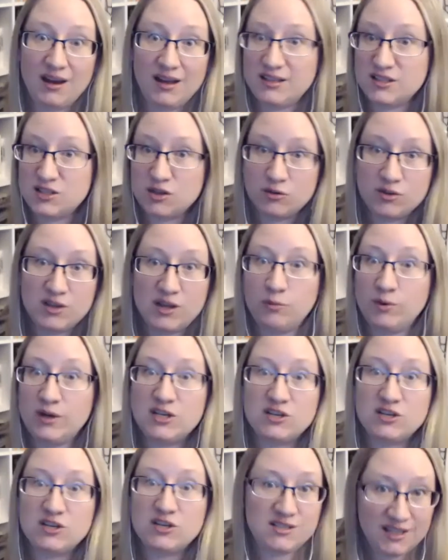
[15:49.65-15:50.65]
And so then we
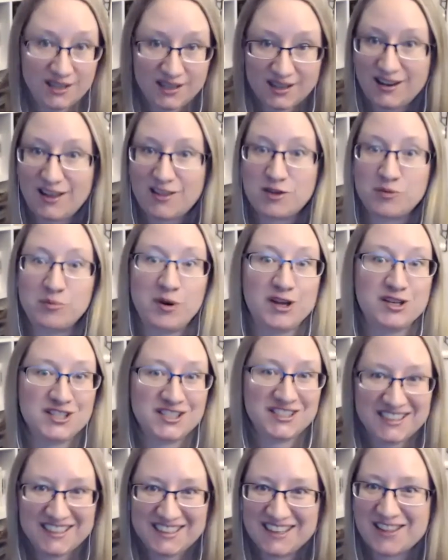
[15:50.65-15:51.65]
just did another
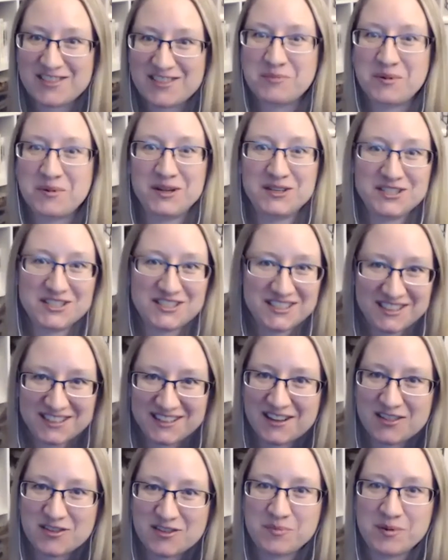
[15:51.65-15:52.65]
project and another project and
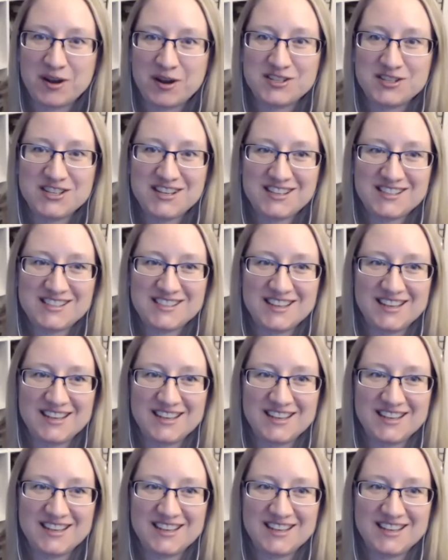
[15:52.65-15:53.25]
another project.